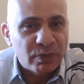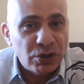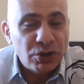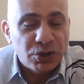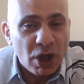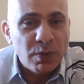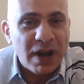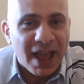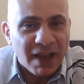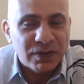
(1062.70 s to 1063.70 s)
you
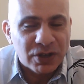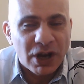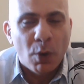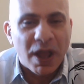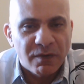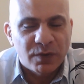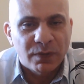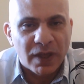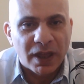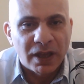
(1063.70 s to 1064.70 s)
don't have to know
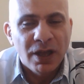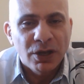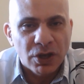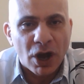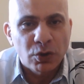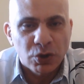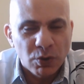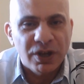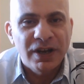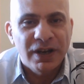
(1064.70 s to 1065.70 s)
everything. You know,
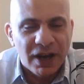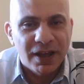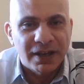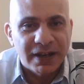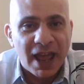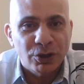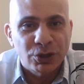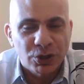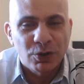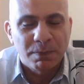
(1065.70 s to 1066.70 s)
you can learn how
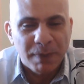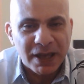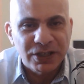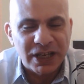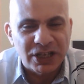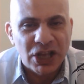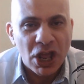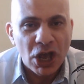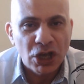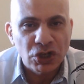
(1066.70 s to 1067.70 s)
to do the basics
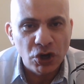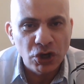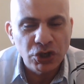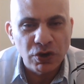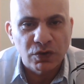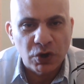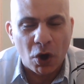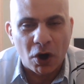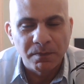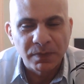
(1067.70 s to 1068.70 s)
as long as you've
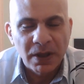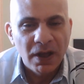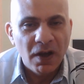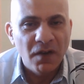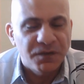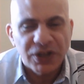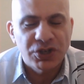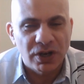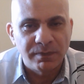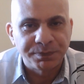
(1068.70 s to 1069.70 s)
got a
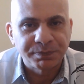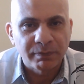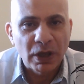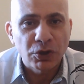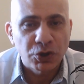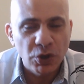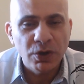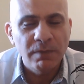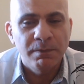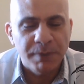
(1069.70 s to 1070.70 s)
vision.
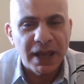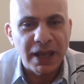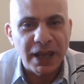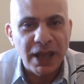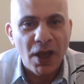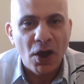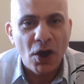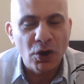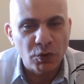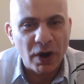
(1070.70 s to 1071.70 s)
You can be
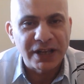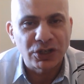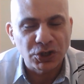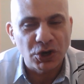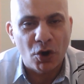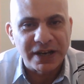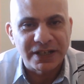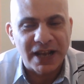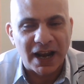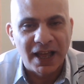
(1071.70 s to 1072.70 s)
a great
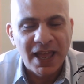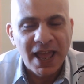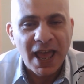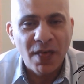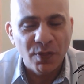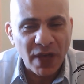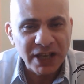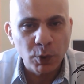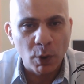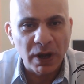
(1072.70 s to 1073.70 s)
storyteller. And
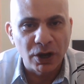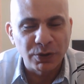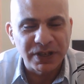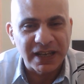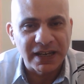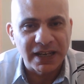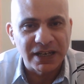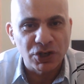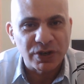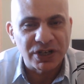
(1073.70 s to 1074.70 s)
that's what we're losing in the
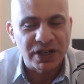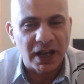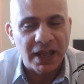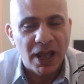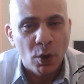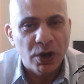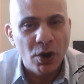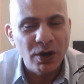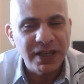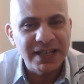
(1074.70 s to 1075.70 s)
industry today. We're
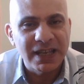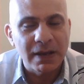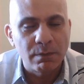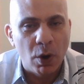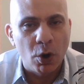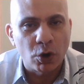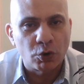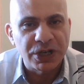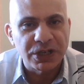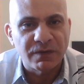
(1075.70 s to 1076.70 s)
not getting more
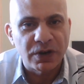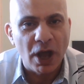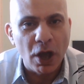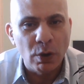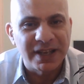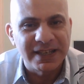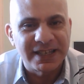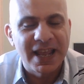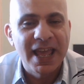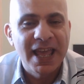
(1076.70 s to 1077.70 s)
Christopher
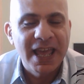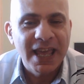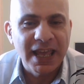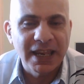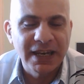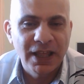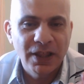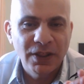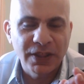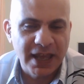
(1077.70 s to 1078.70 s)
Nolans in
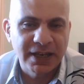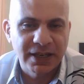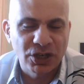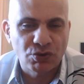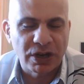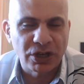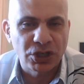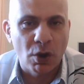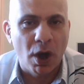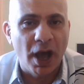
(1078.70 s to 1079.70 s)
the industry.
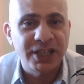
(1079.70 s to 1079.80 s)
So I